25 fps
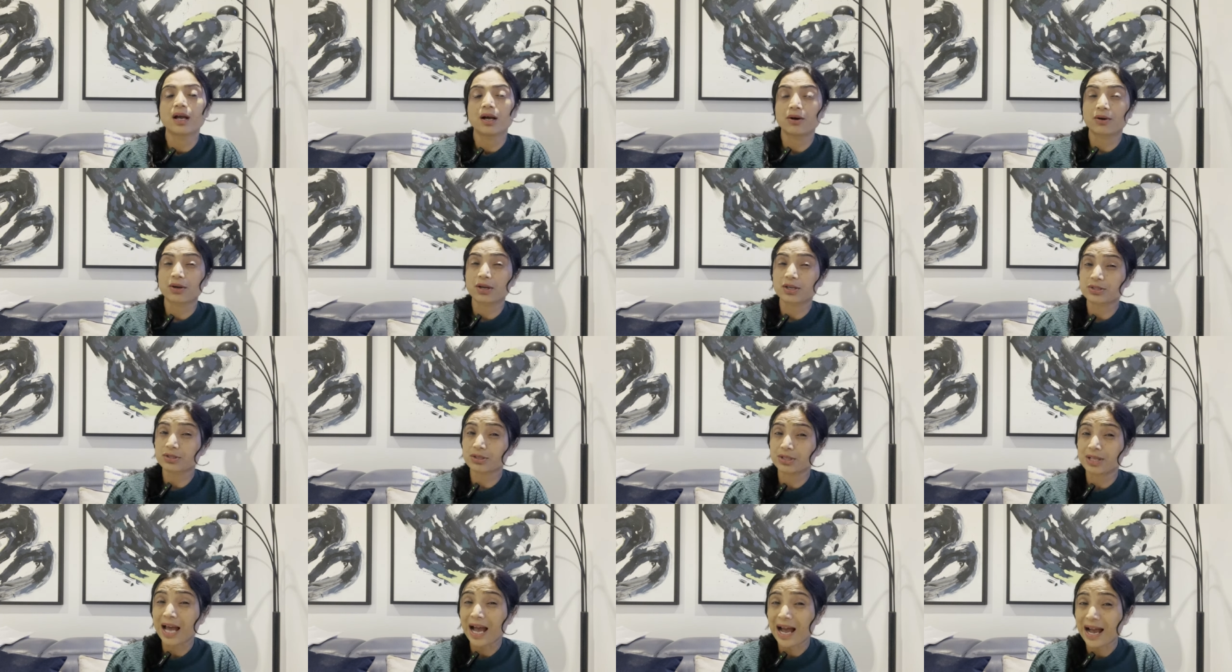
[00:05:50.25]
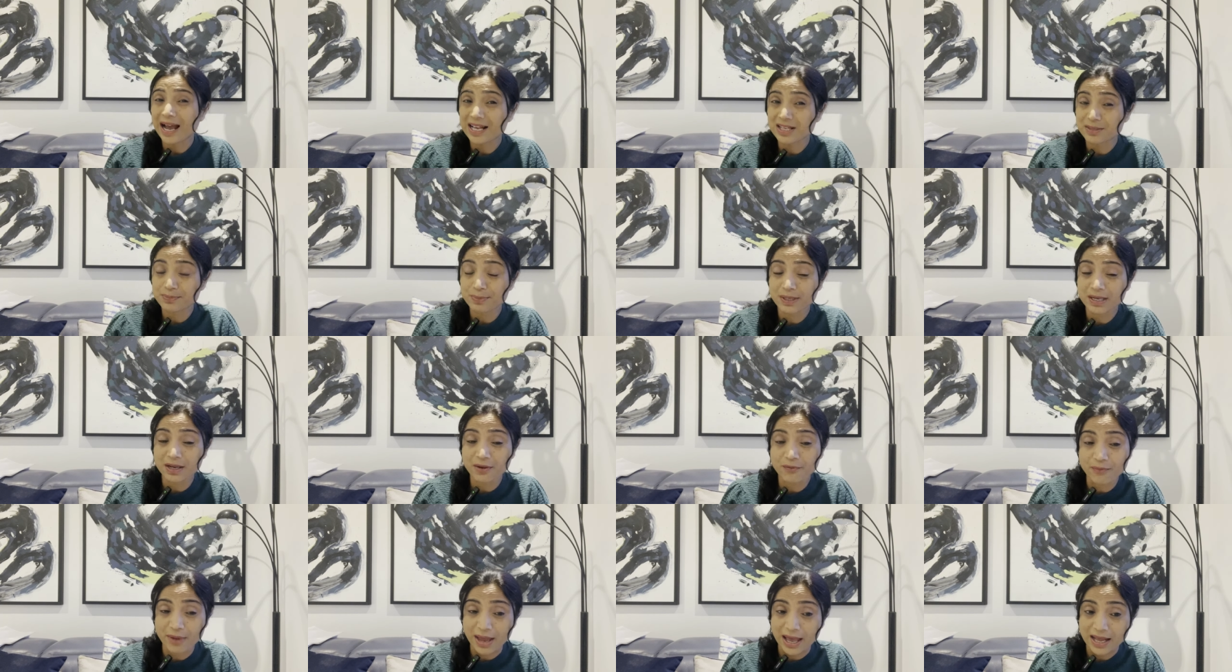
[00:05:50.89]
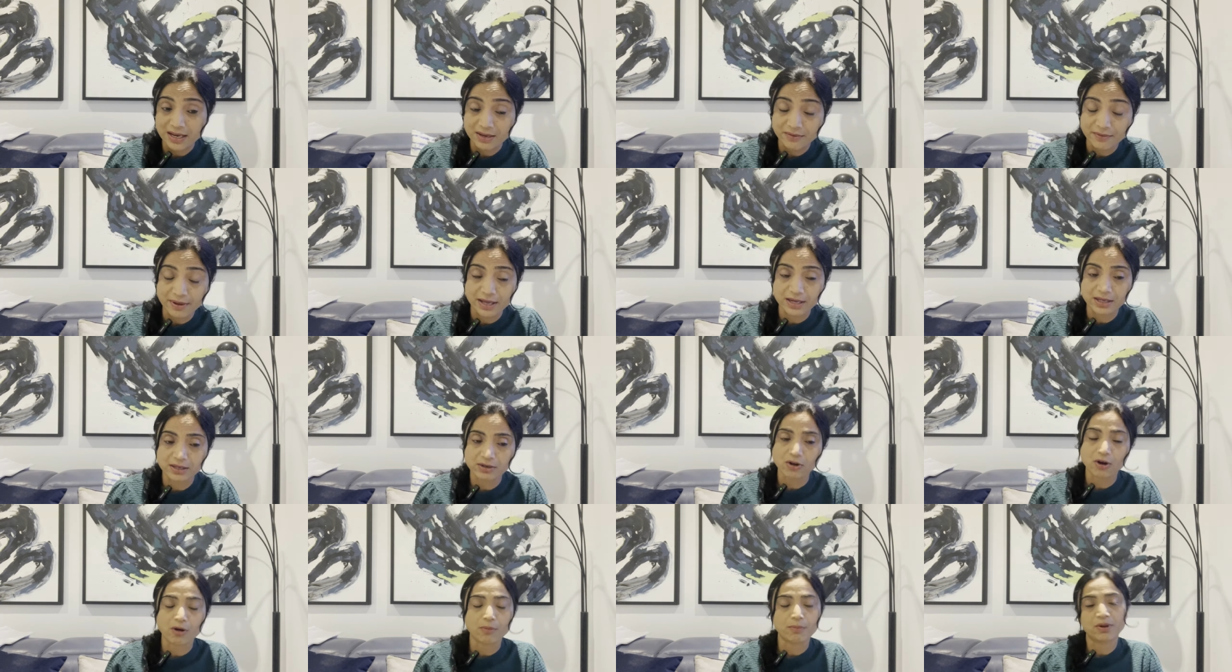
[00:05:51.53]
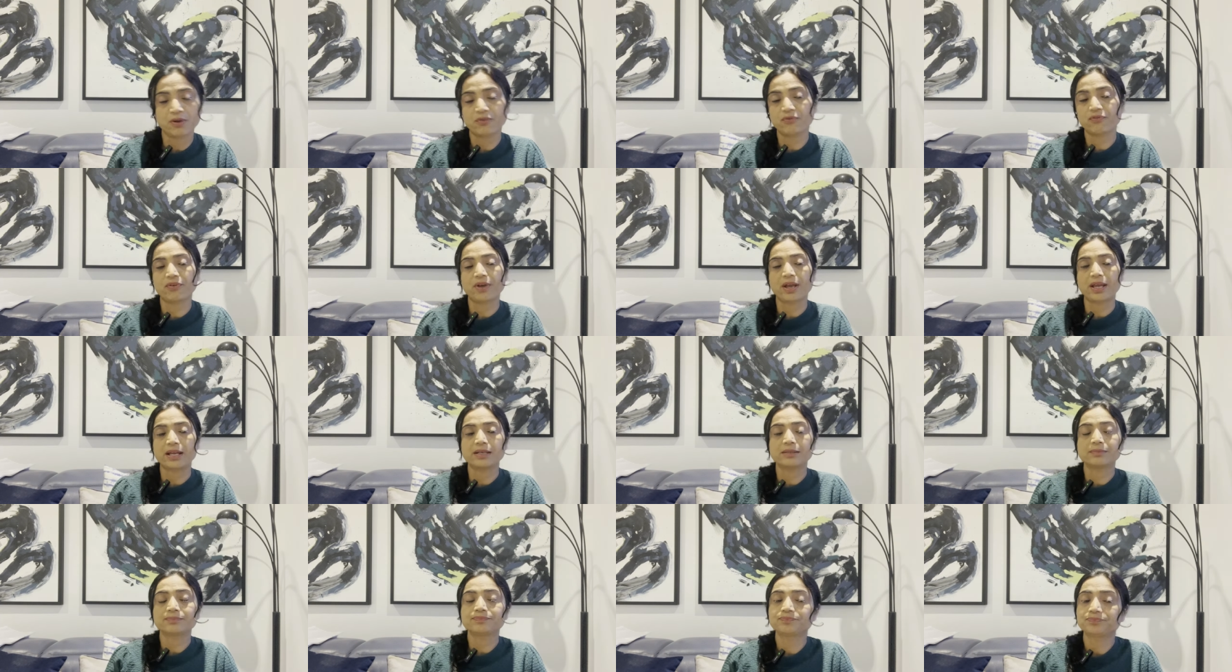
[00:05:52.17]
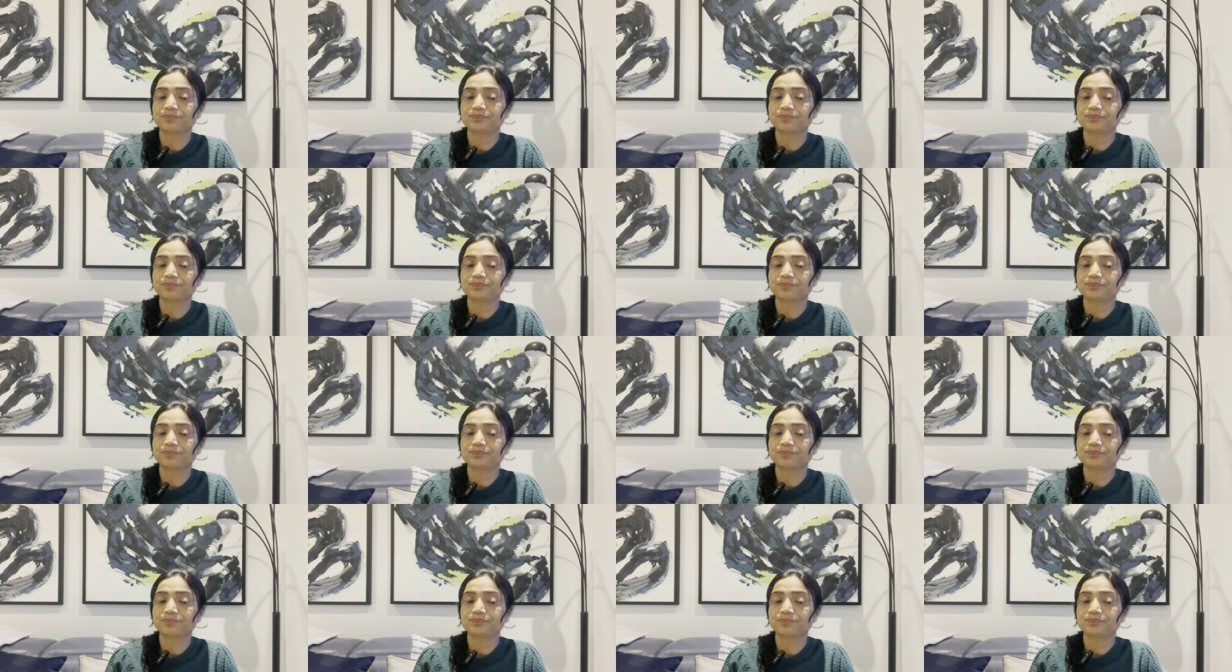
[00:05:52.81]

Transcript: Okay, so that has been a very, very common fail